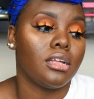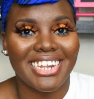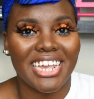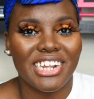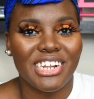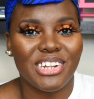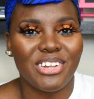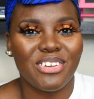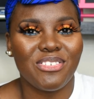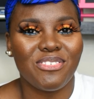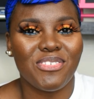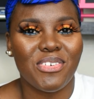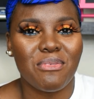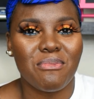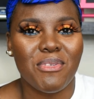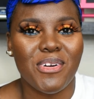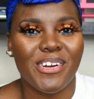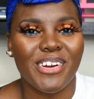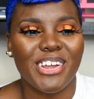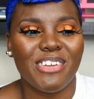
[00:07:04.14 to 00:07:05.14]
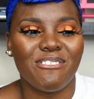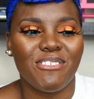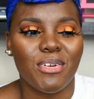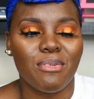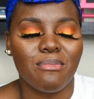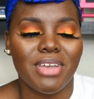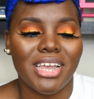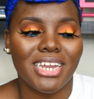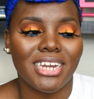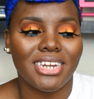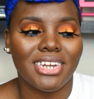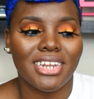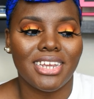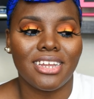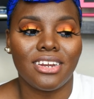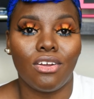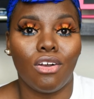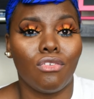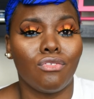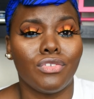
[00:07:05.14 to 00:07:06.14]
stay tuned for more
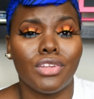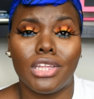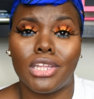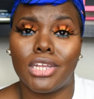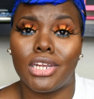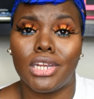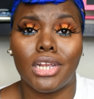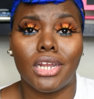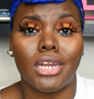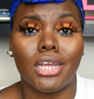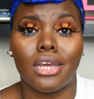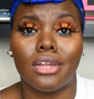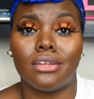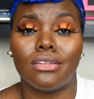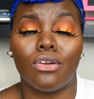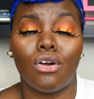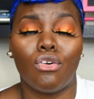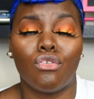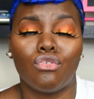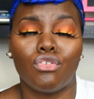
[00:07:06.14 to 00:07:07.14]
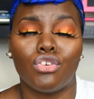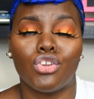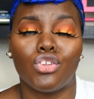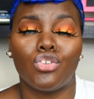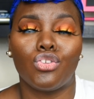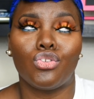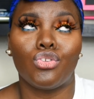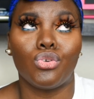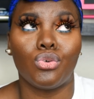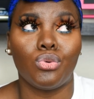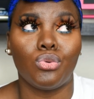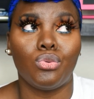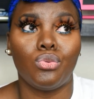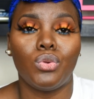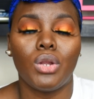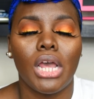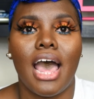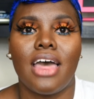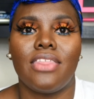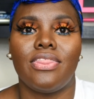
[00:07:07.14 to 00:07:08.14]
information. Hopefully this shutdown is over
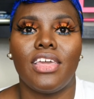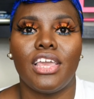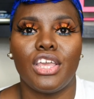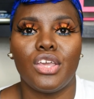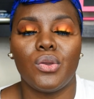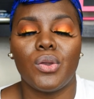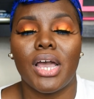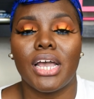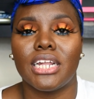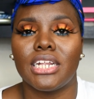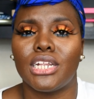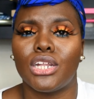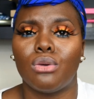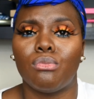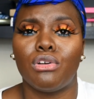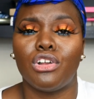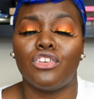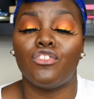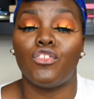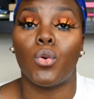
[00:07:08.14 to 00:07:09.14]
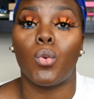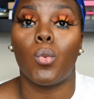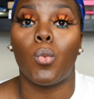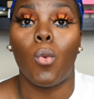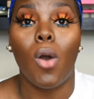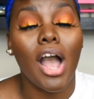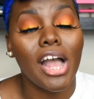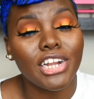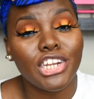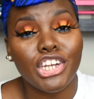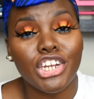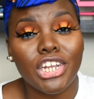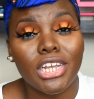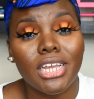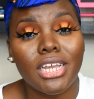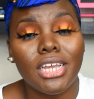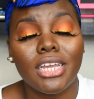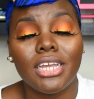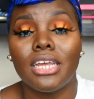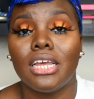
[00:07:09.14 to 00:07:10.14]
soon. I thank you guys so much for
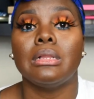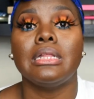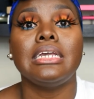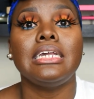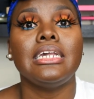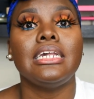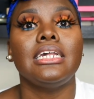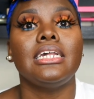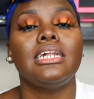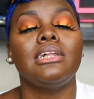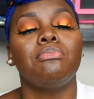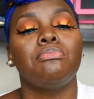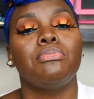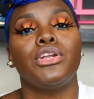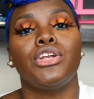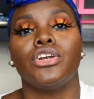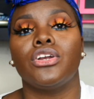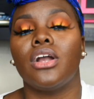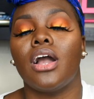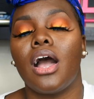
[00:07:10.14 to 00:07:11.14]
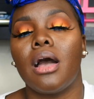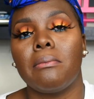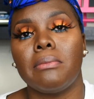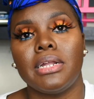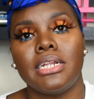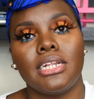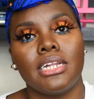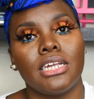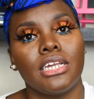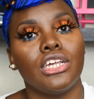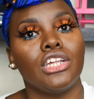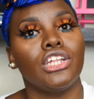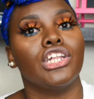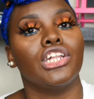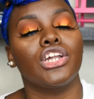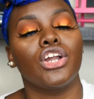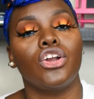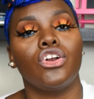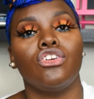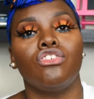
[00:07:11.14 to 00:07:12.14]
watching. Please put your comments and
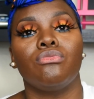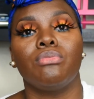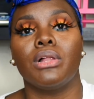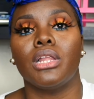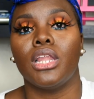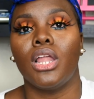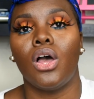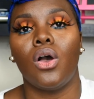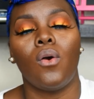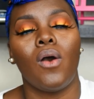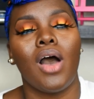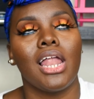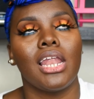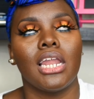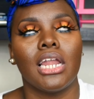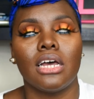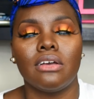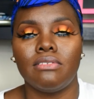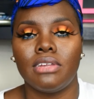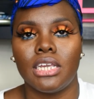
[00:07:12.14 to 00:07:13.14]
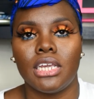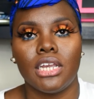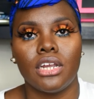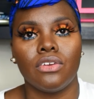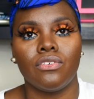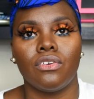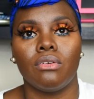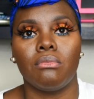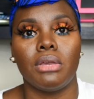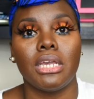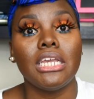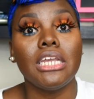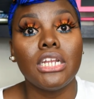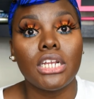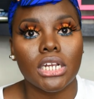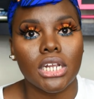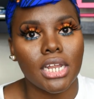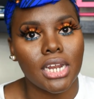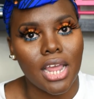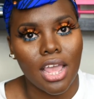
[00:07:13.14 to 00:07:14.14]
concerns below. I love to hear from
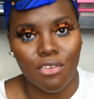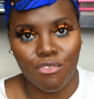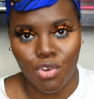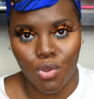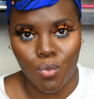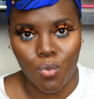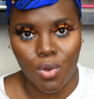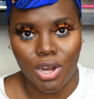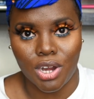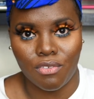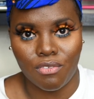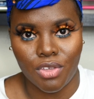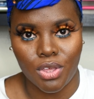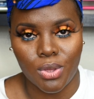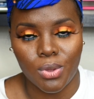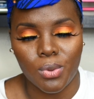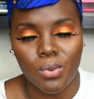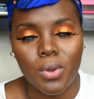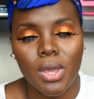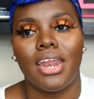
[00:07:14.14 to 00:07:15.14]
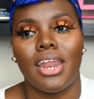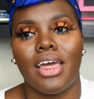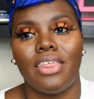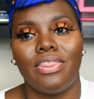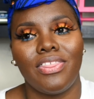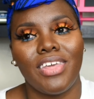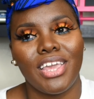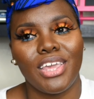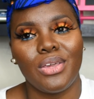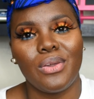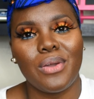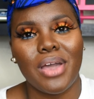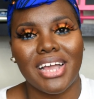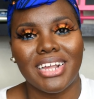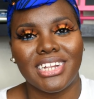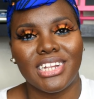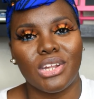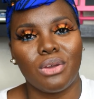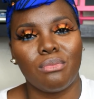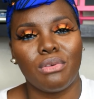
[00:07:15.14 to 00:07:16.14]
each and every one of you. And I thank you
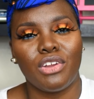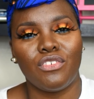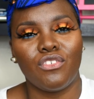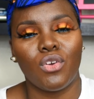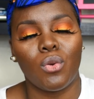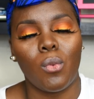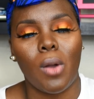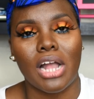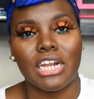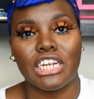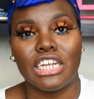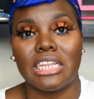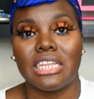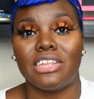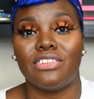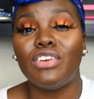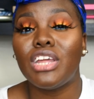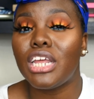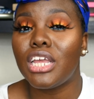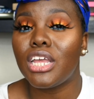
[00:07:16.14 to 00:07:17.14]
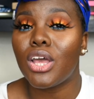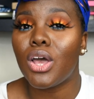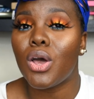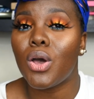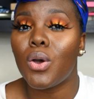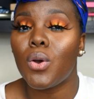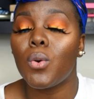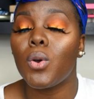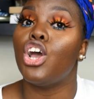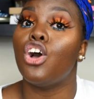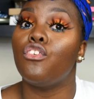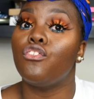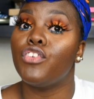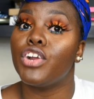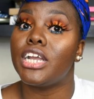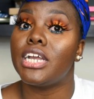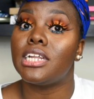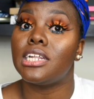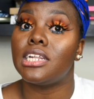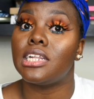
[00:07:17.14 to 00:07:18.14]
guys so much for watching the video. Don't
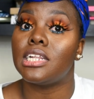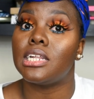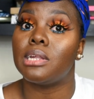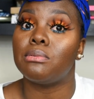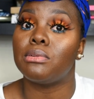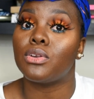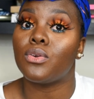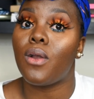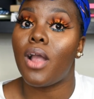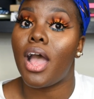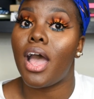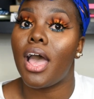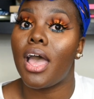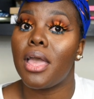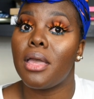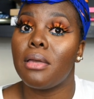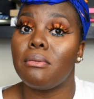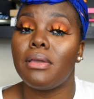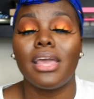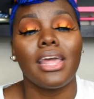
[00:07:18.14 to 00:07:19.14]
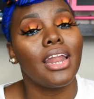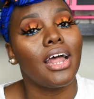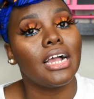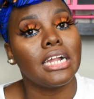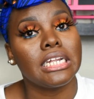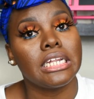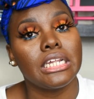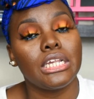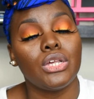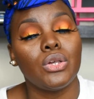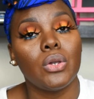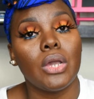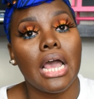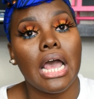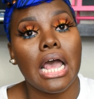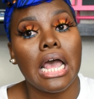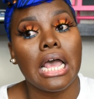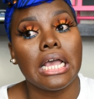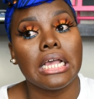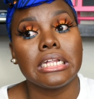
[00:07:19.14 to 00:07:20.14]
forget to subscribe and I'll see you
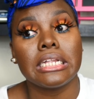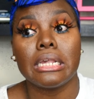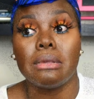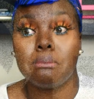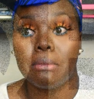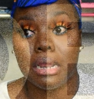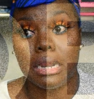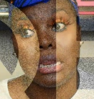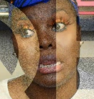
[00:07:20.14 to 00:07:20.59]
guys in my